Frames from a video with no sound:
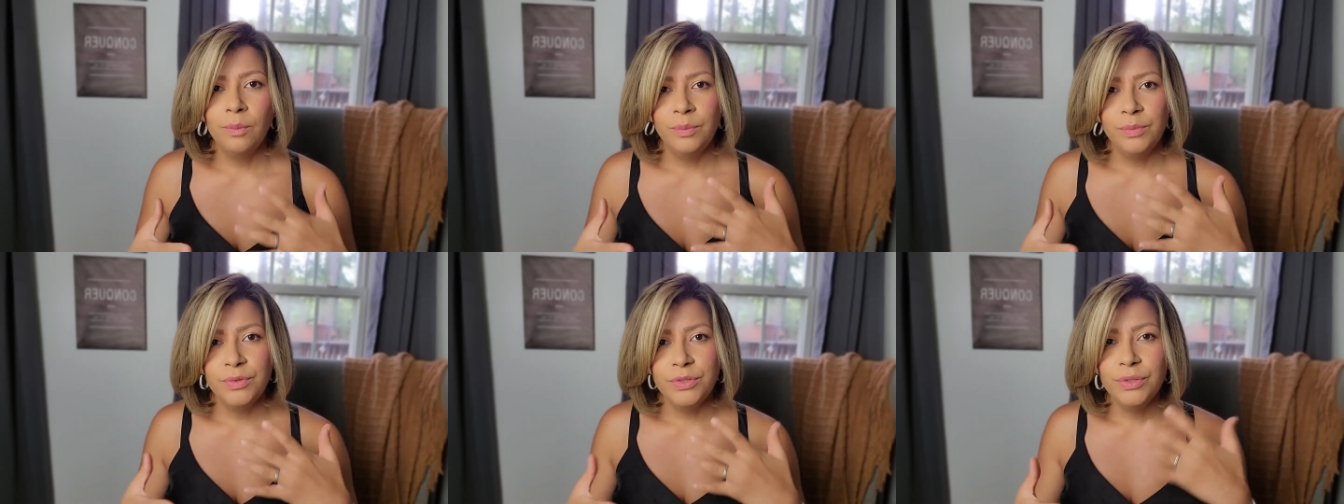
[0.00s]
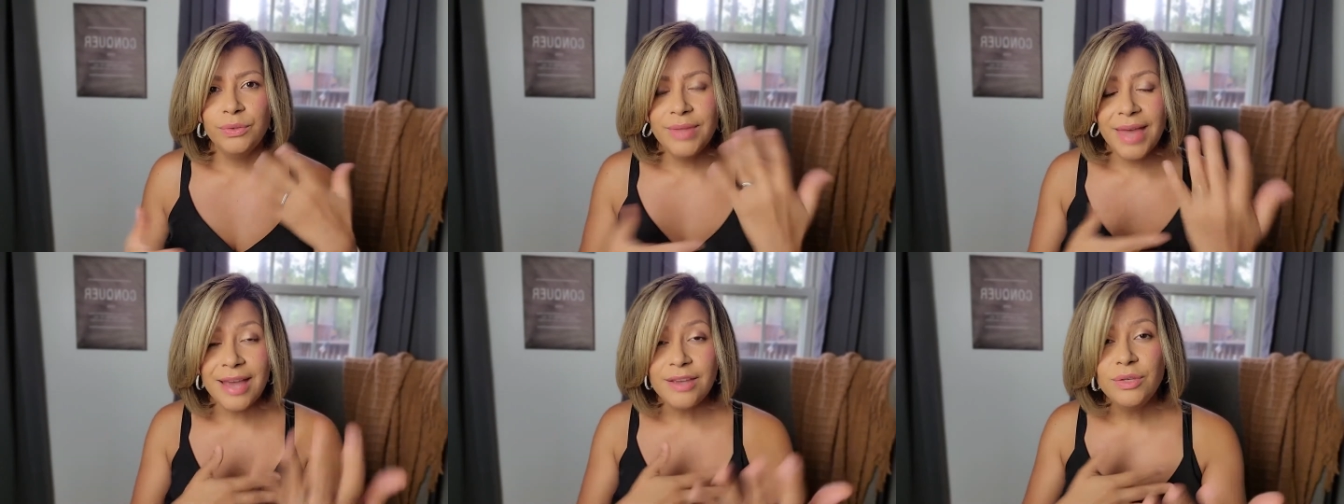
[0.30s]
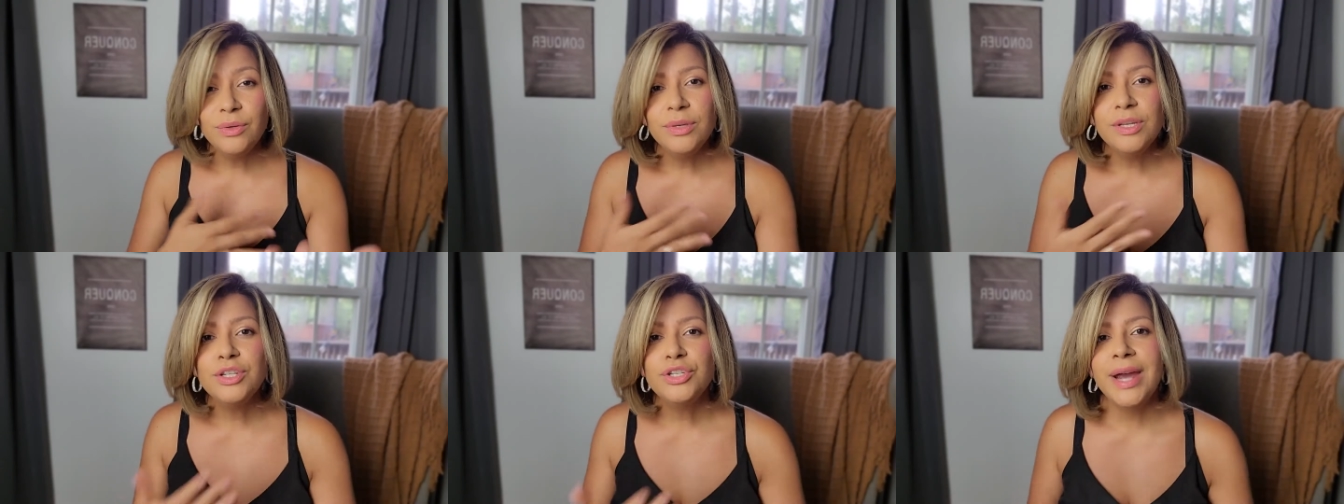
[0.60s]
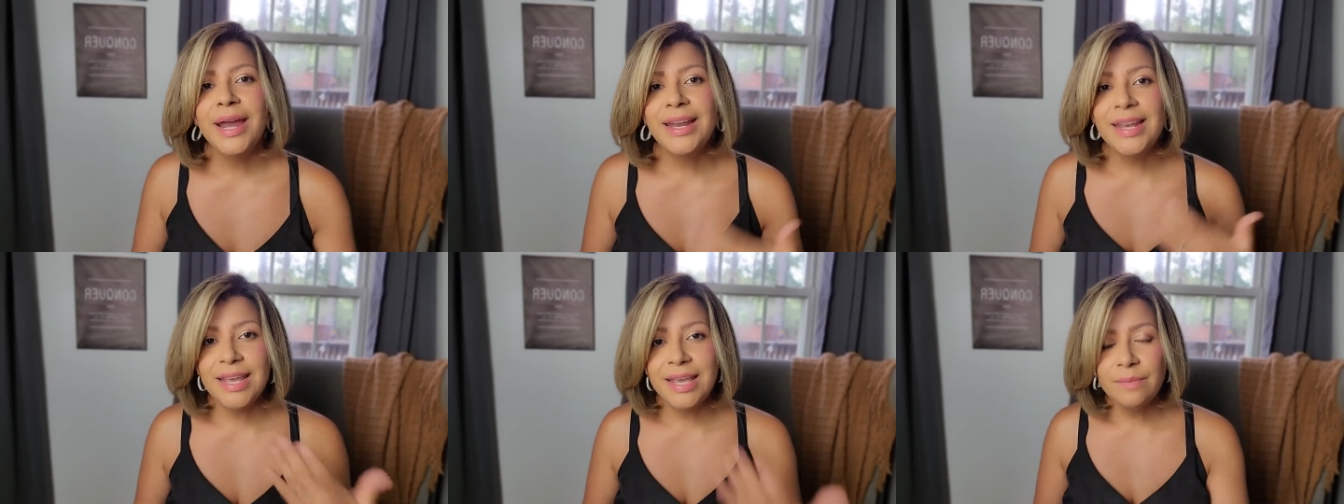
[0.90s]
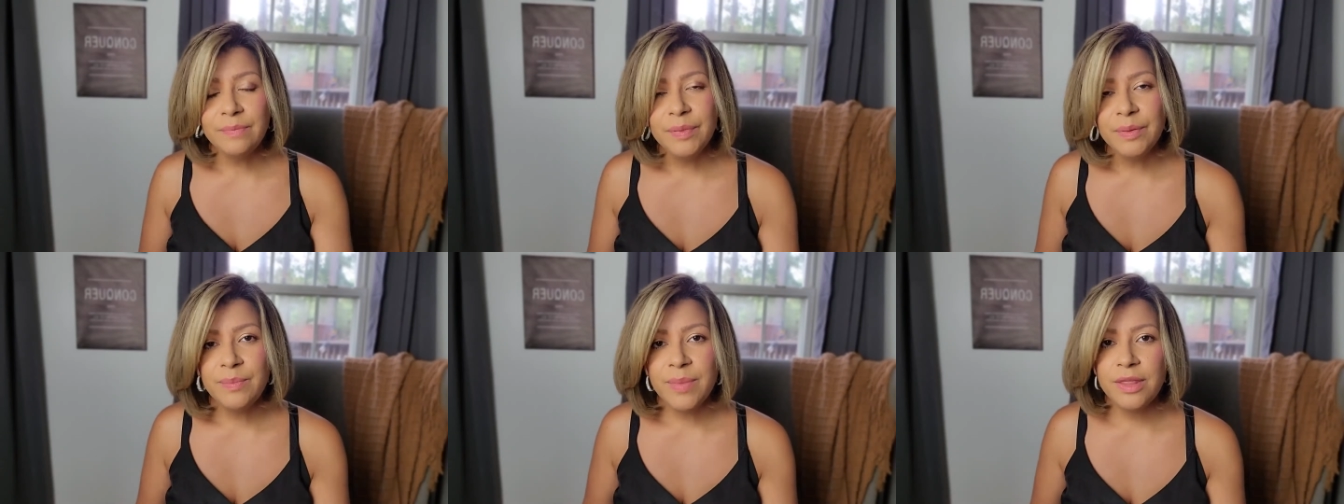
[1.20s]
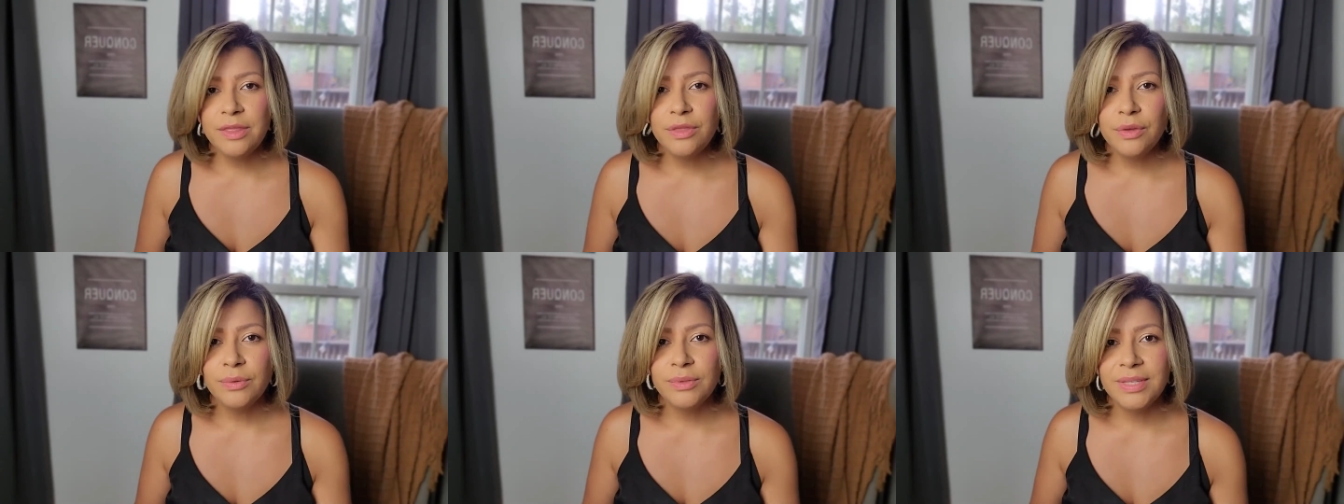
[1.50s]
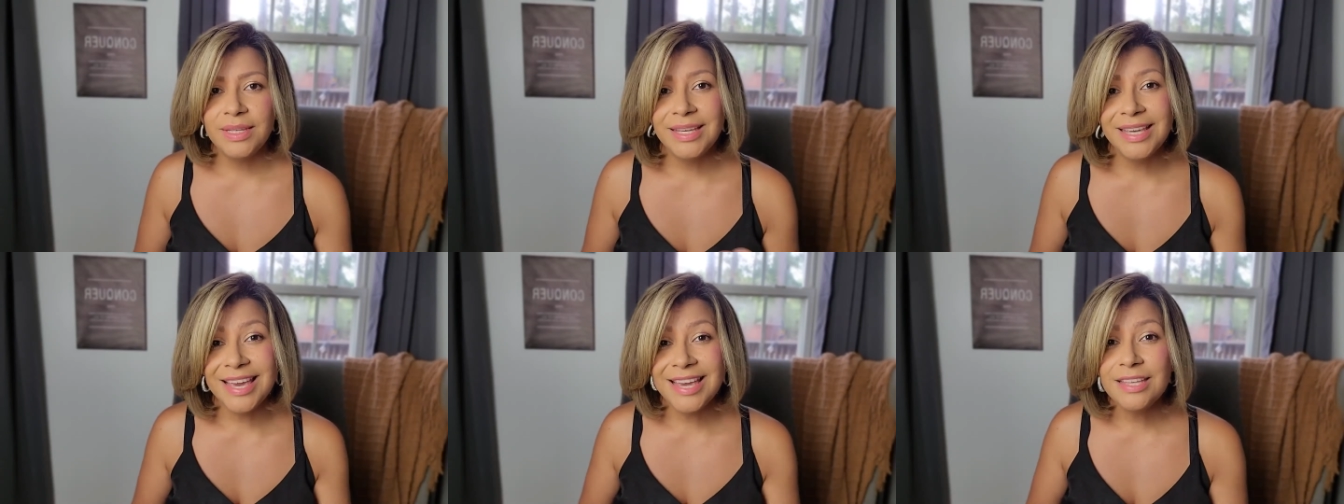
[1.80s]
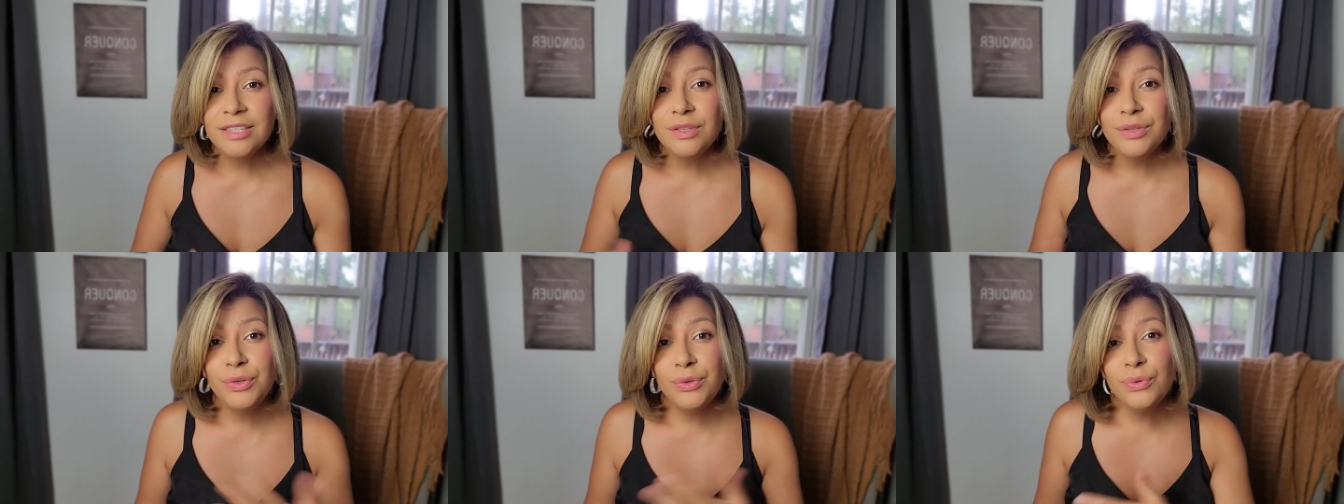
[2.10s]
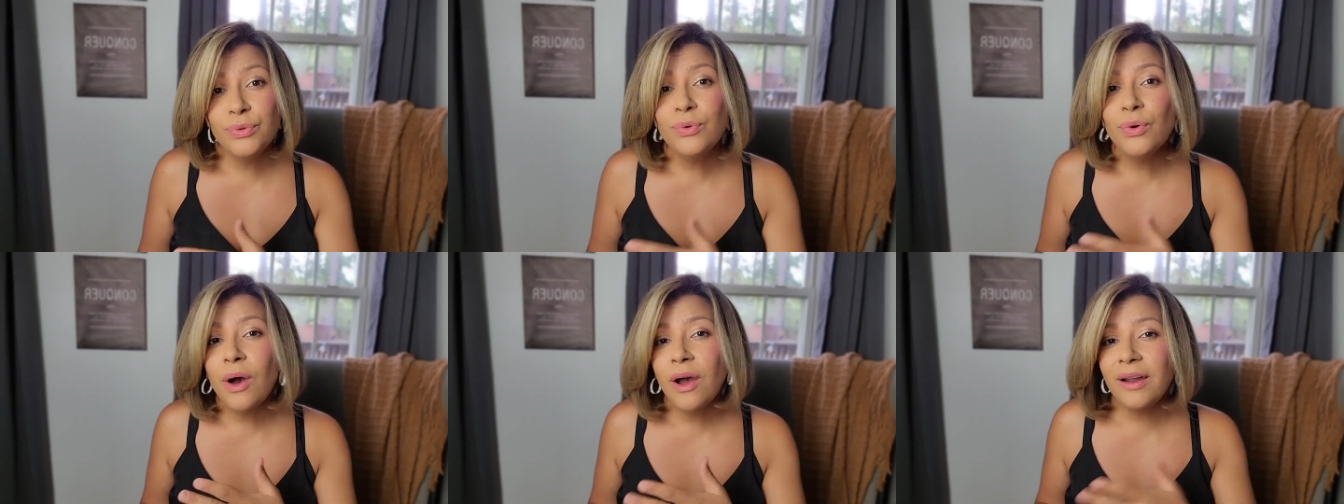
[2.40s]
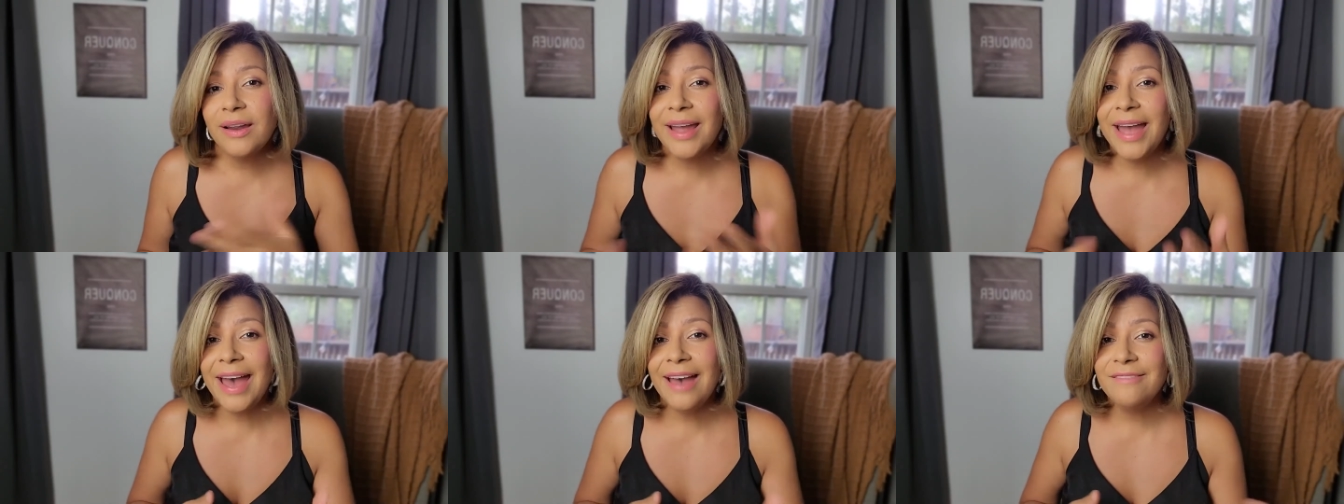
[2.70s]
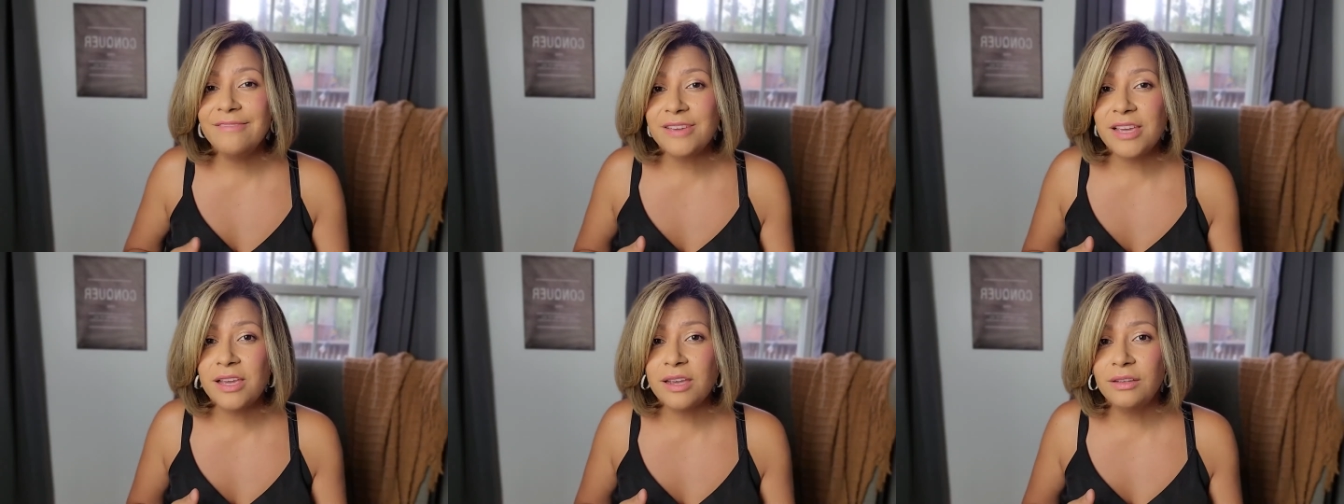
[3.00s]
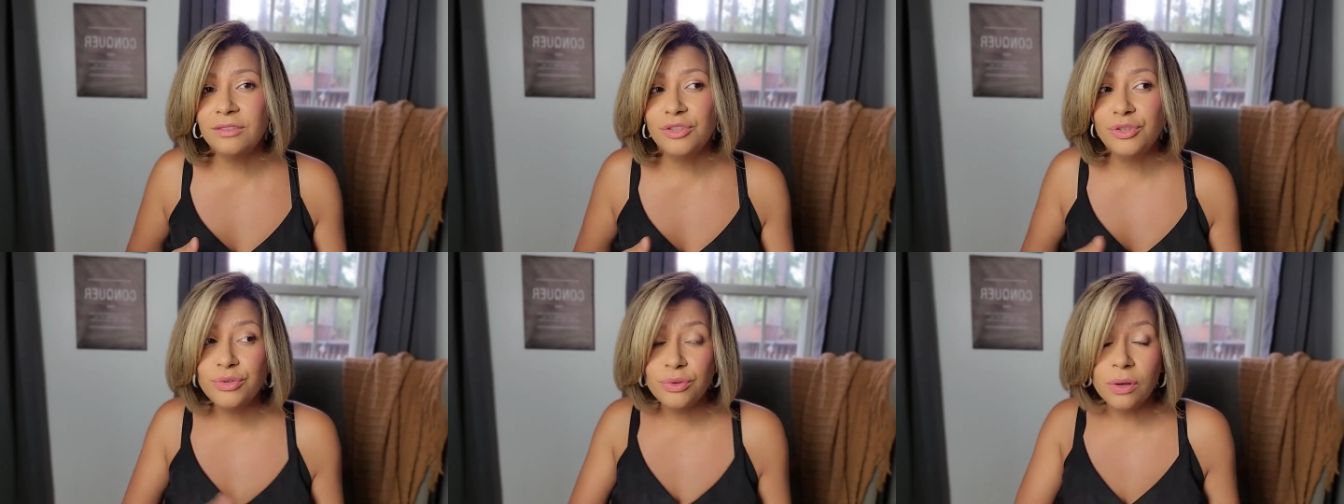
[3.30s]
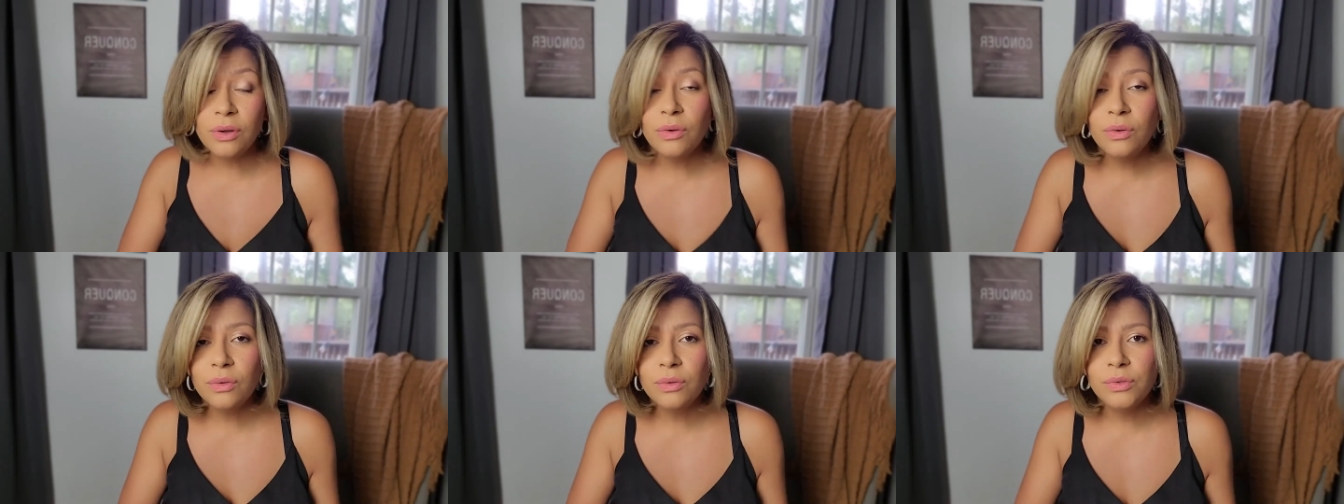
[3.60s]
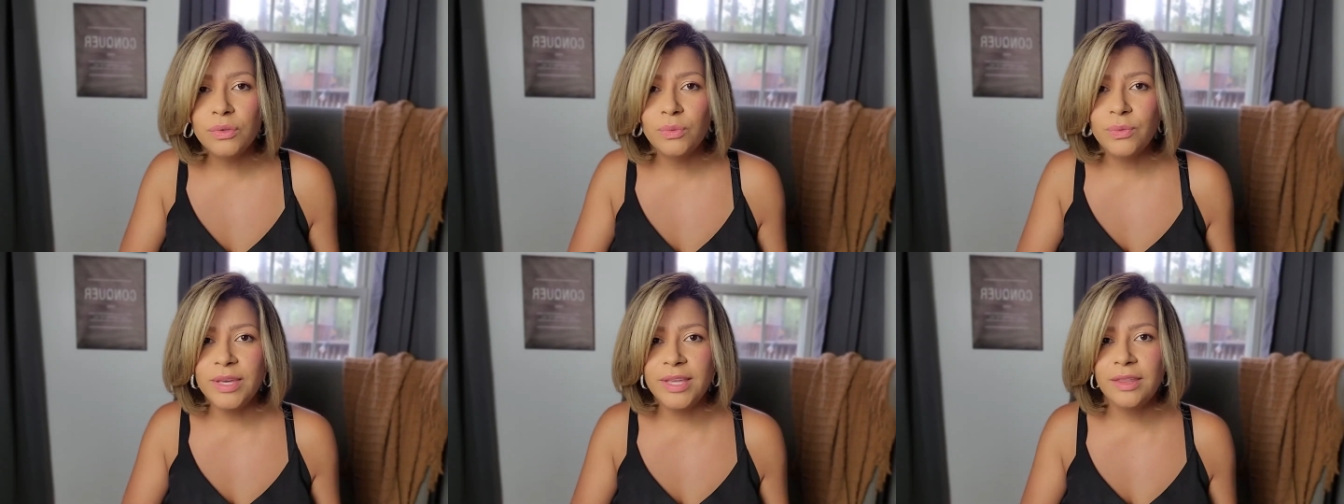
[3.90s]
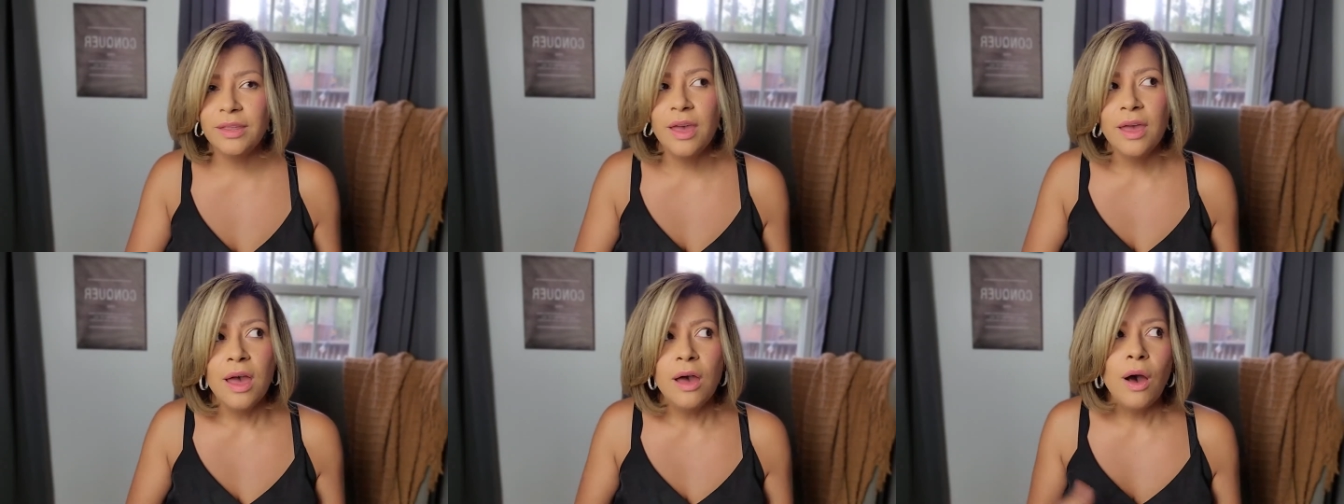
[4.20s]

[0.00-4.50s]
so that you can try and implement those in case you are having struggles with